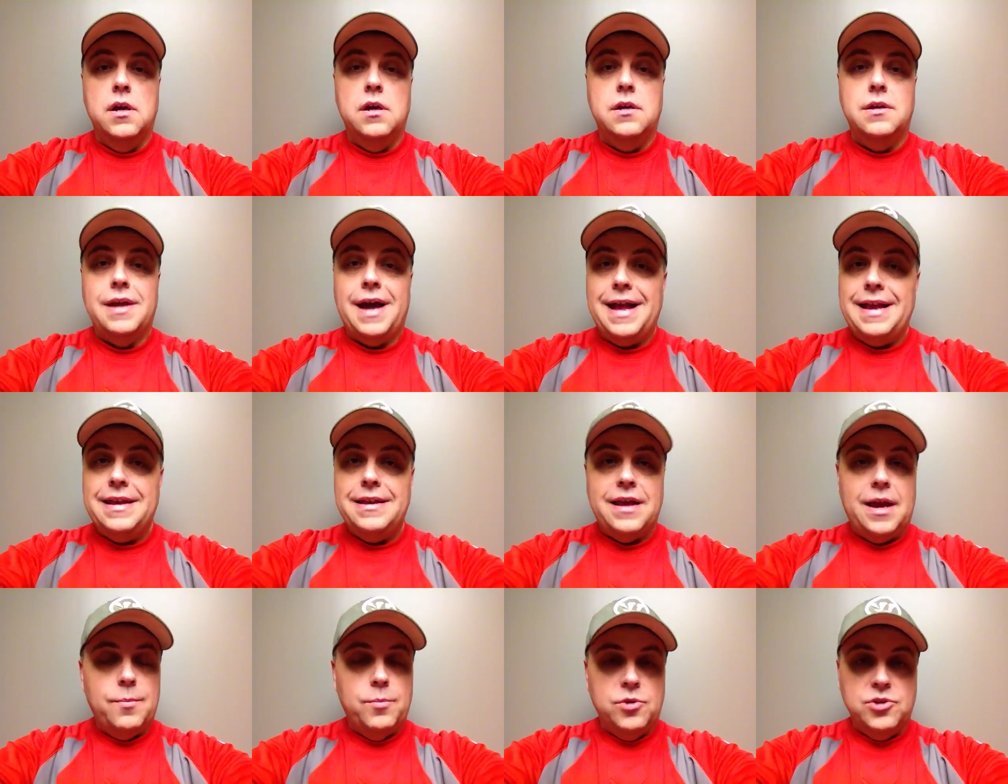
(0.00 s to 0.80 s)

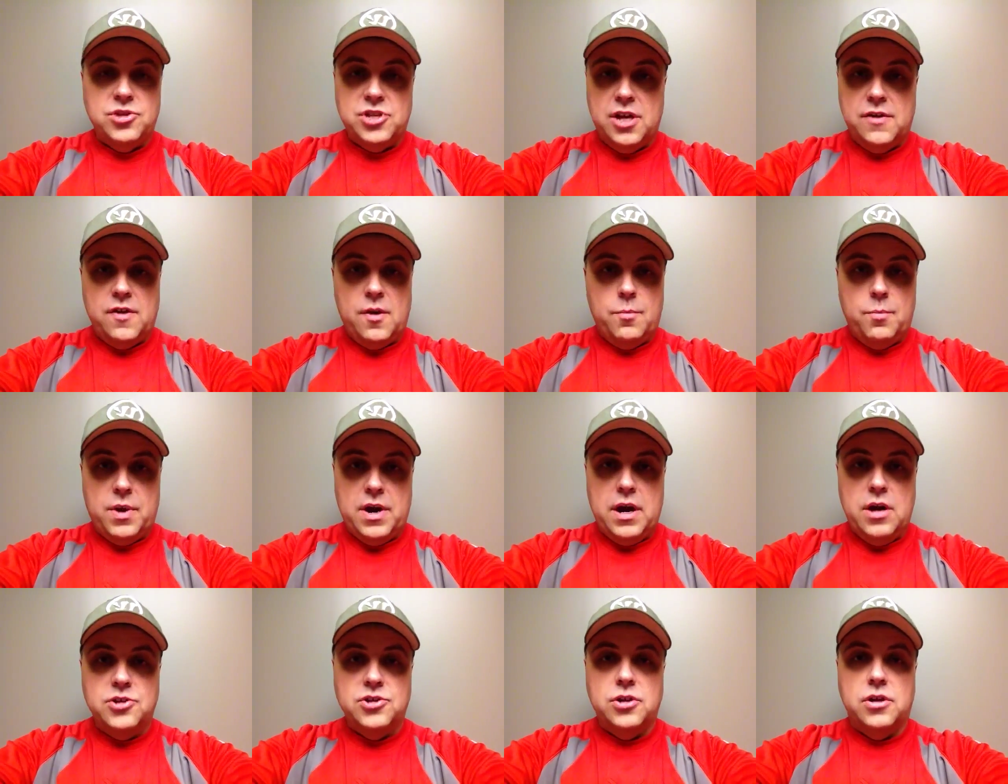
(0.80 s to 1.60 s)
99% of
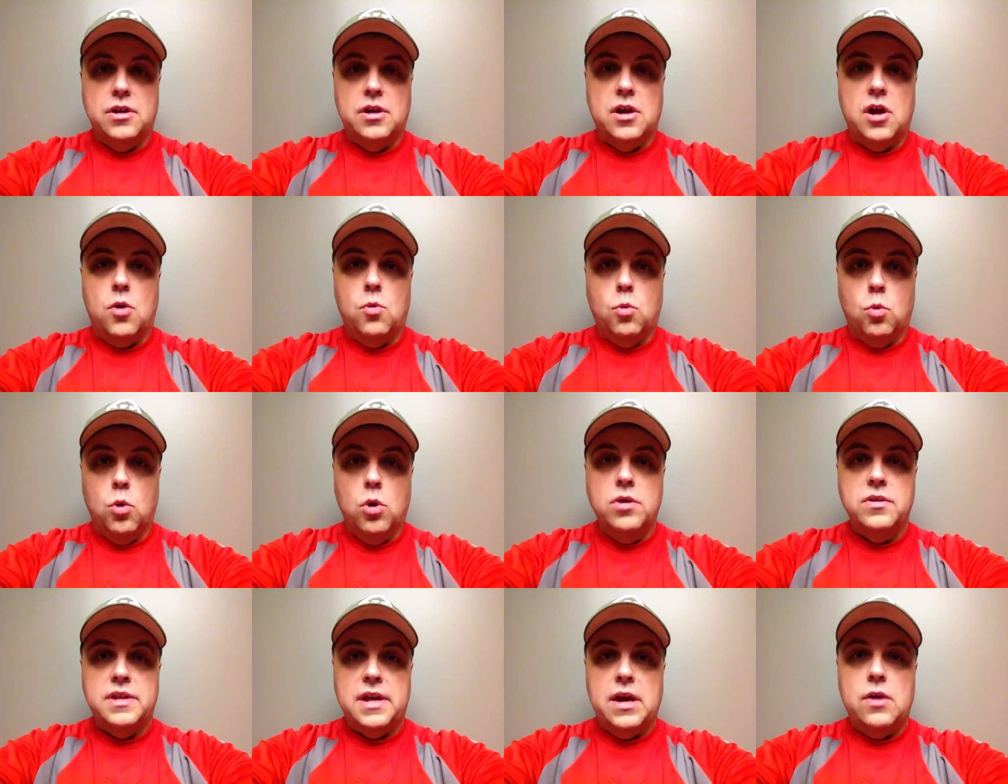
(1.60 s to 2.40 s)
umpires are going to
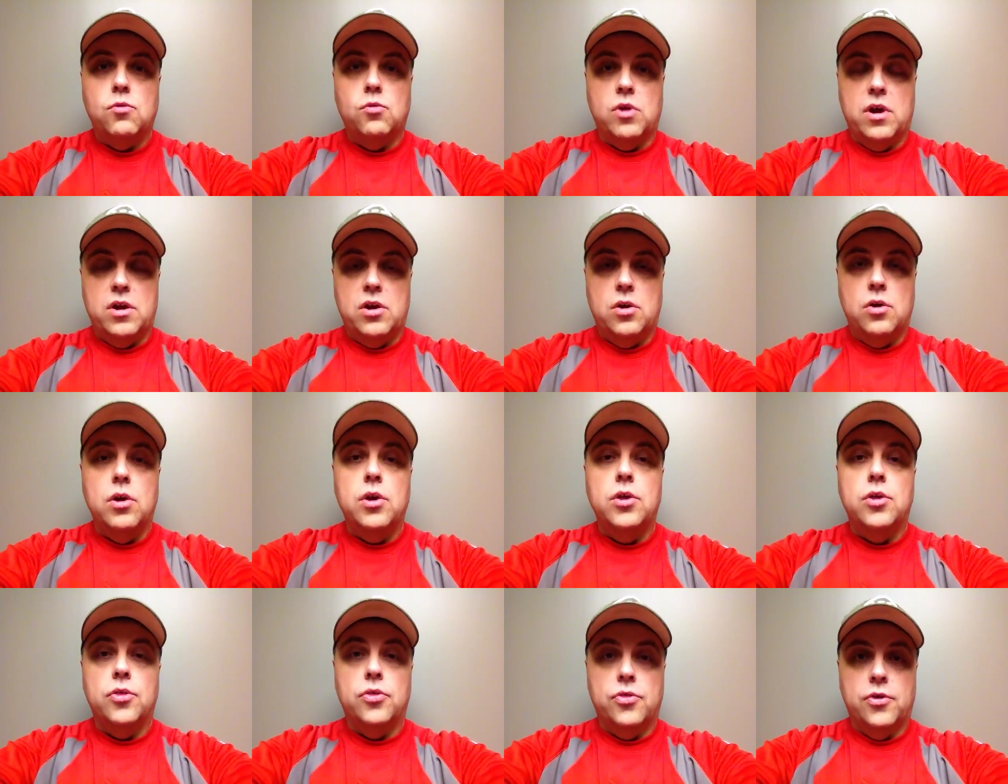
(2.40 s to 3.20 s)
award that runner
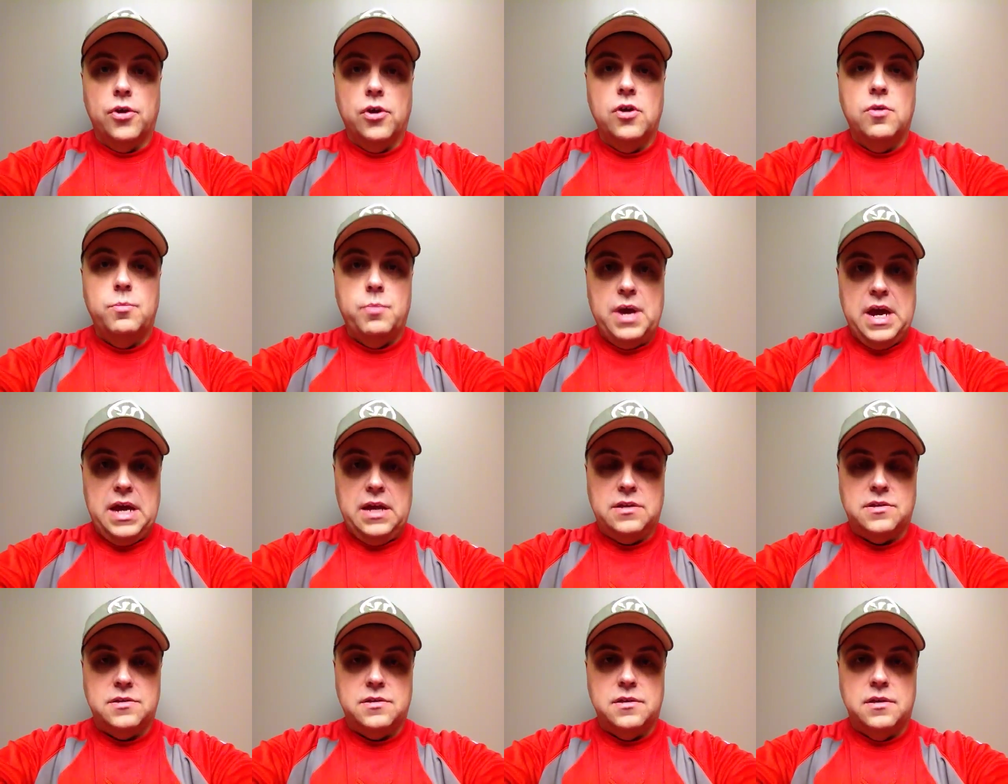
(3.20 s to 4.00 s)
third
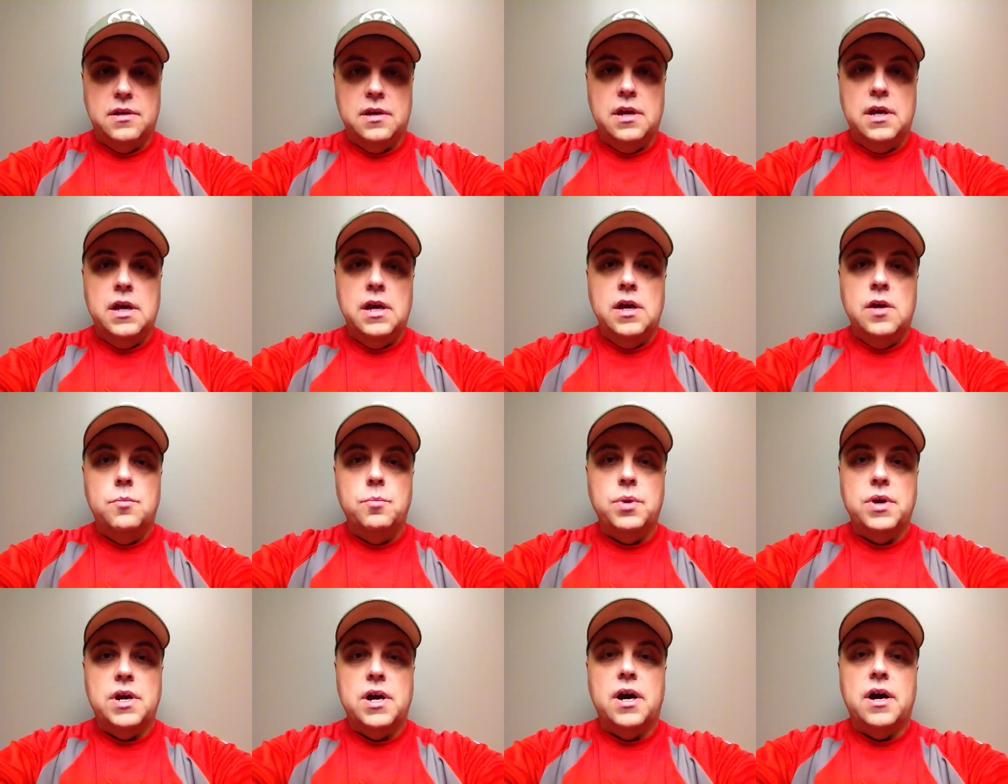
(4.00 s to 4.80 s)
base
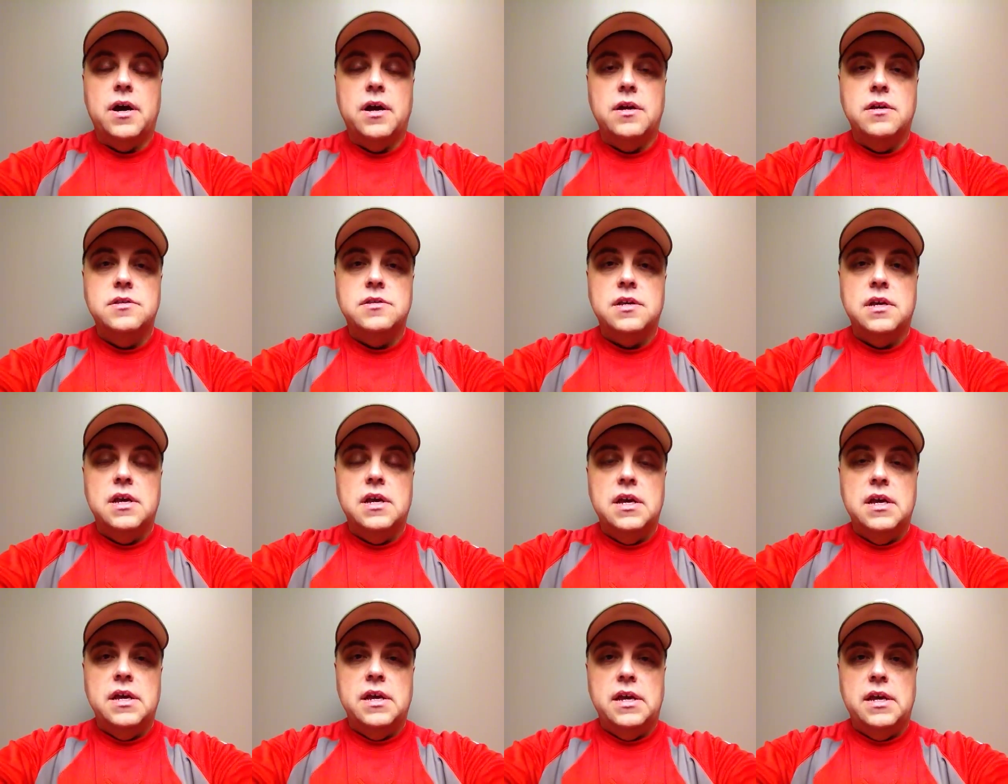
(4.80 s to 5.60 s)
because
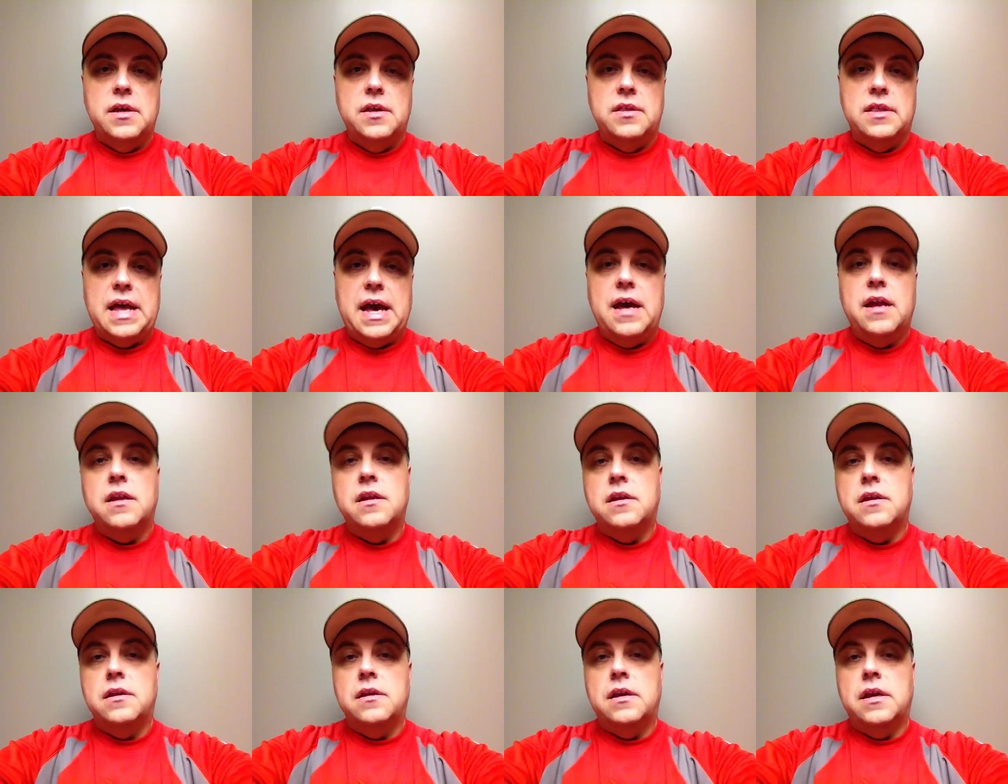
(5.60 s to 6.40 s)
that,
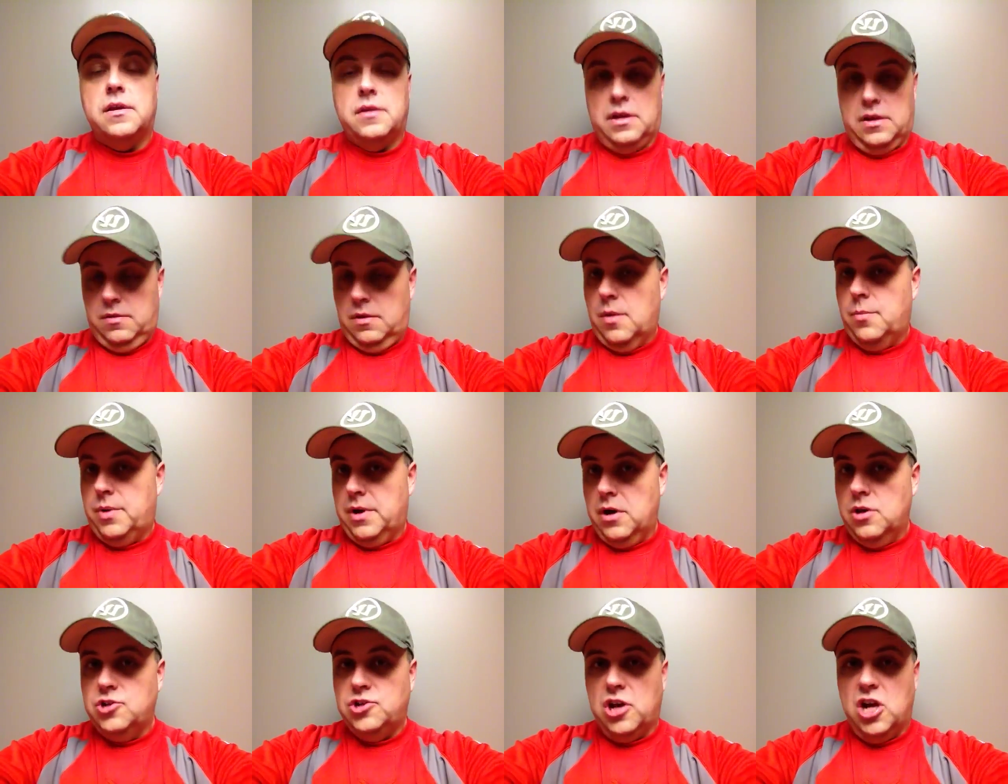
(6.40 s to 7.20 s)
in the
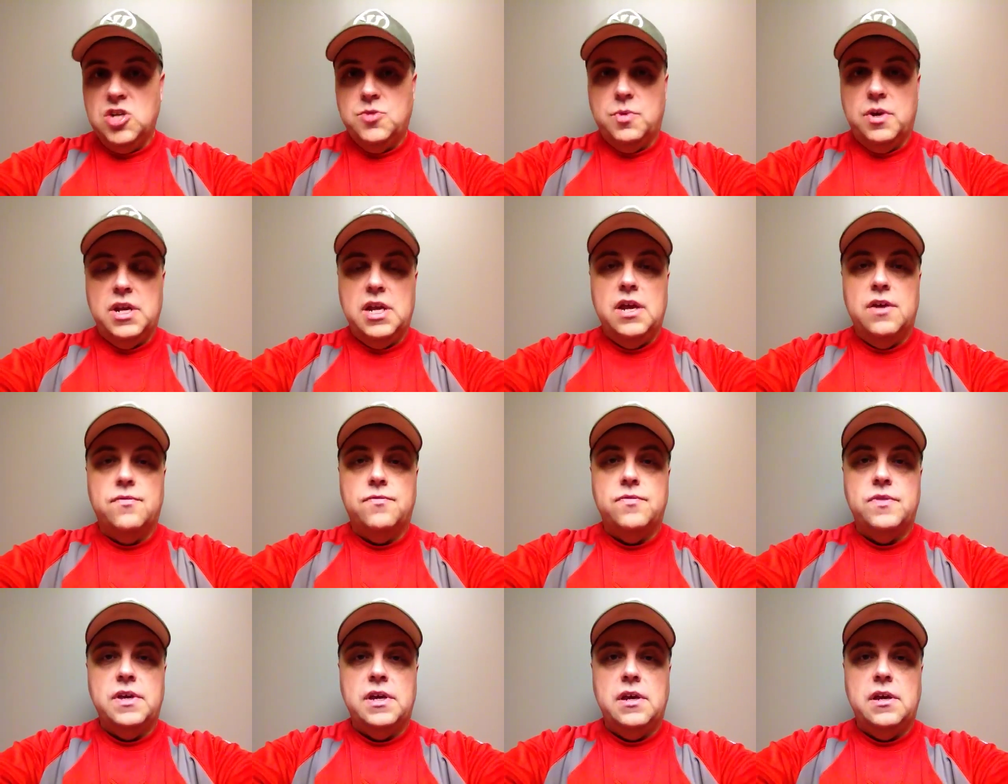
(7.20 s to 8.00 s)
umpire's judgment,
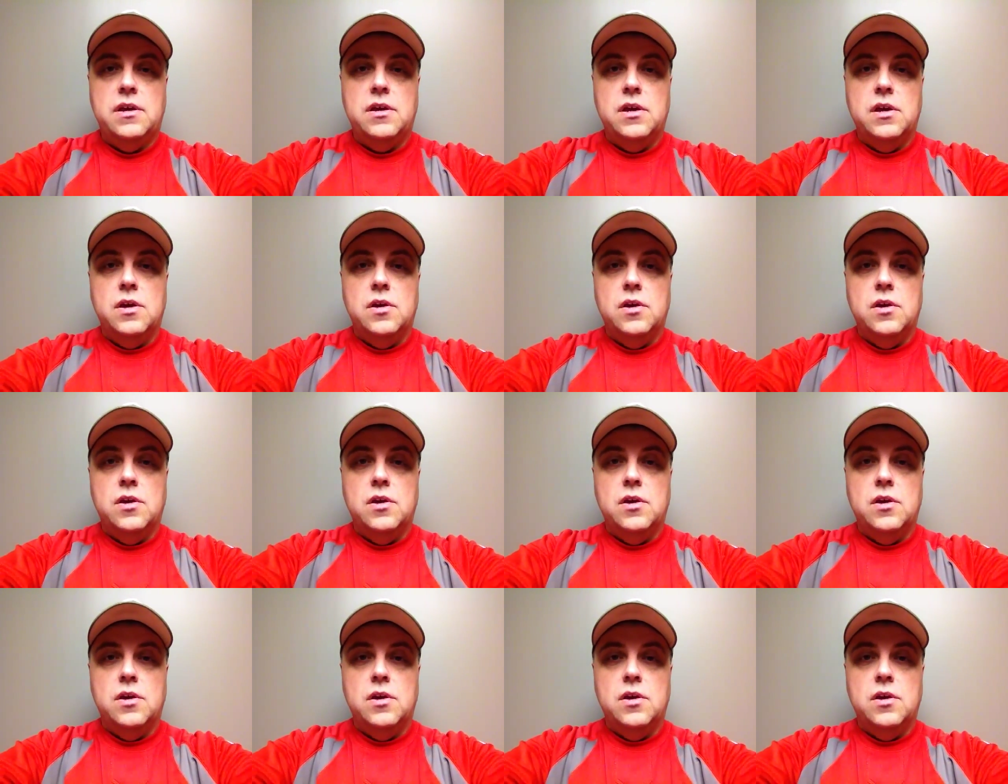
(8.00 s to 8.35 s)
if the